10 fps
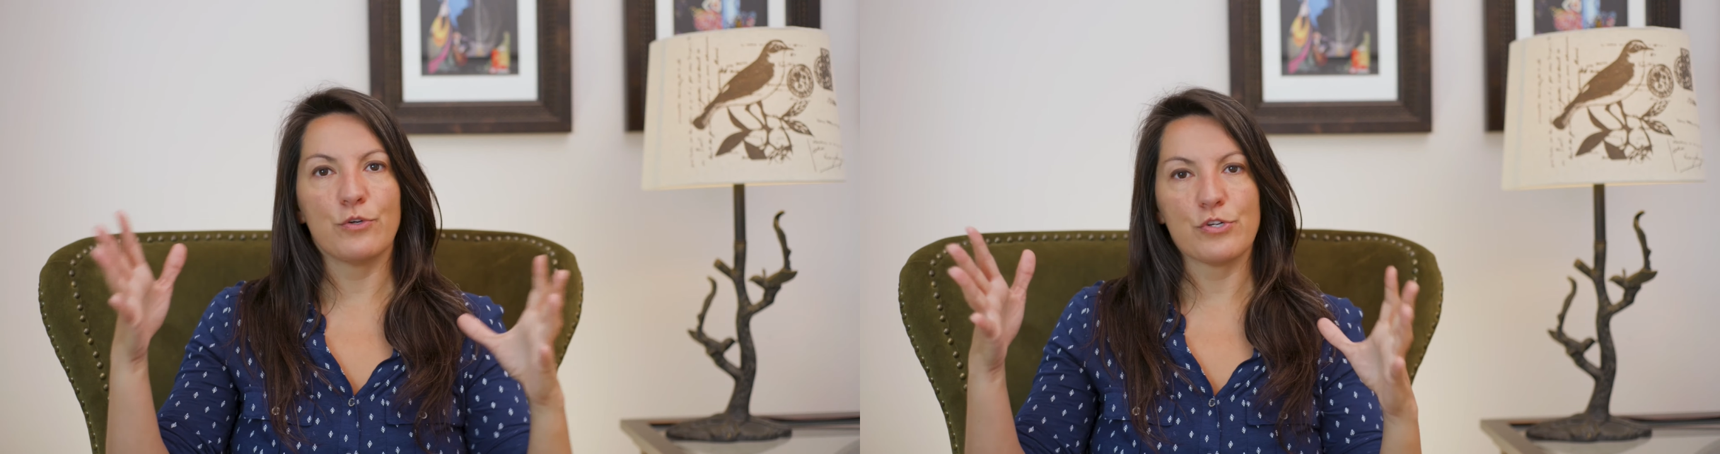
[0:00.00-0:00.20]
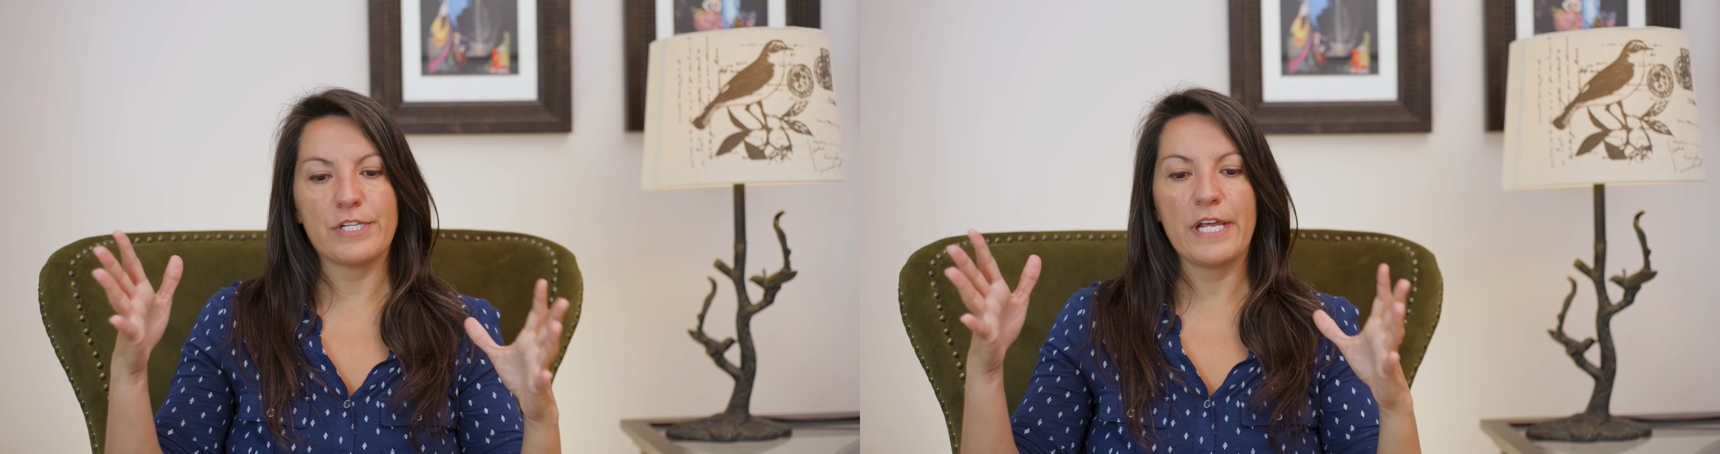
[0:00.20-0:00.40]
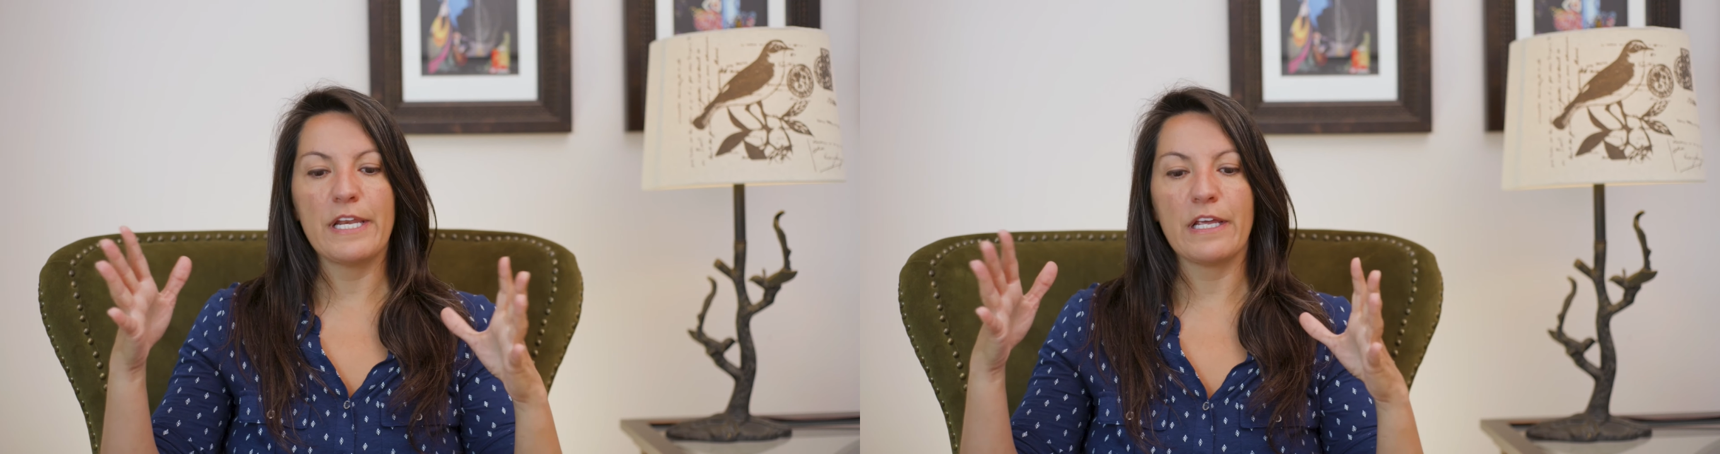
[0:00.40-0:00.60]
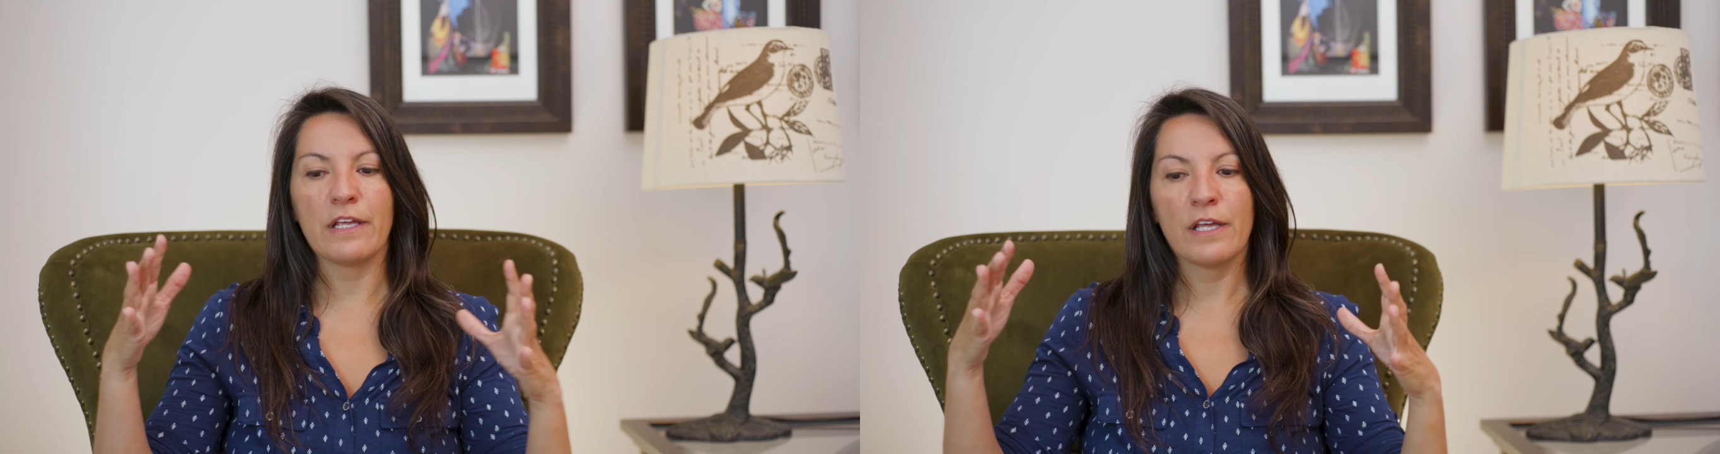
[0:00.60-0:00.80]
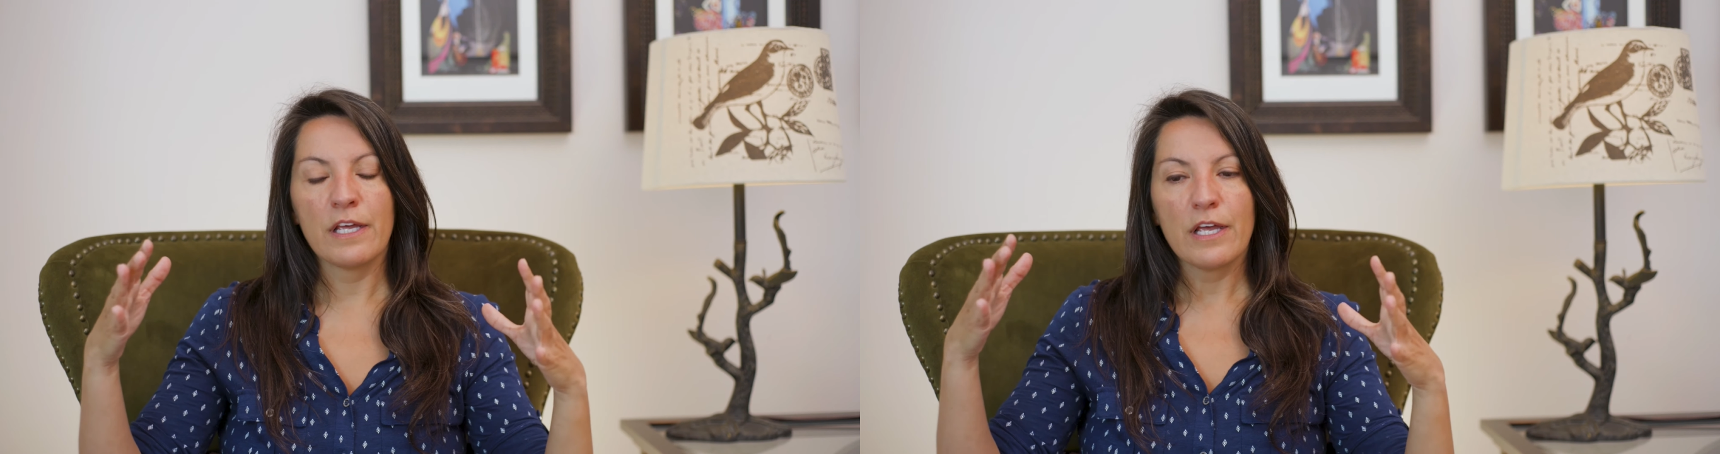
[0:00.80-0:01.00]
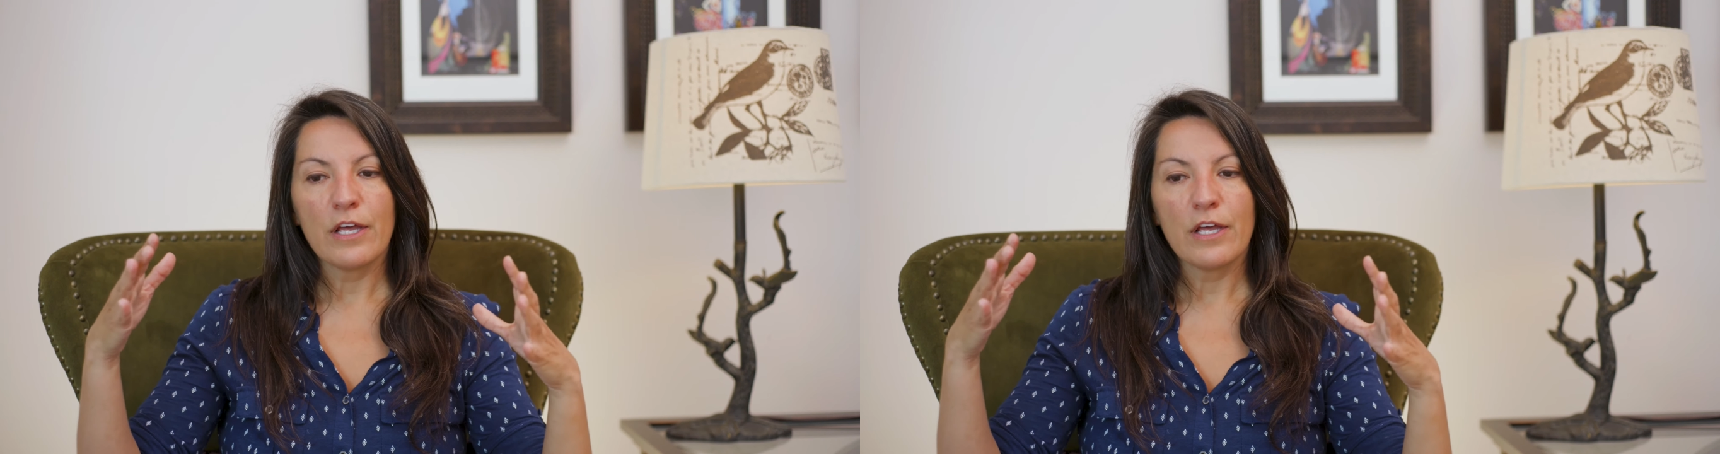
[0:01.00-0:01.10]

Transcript: understanding,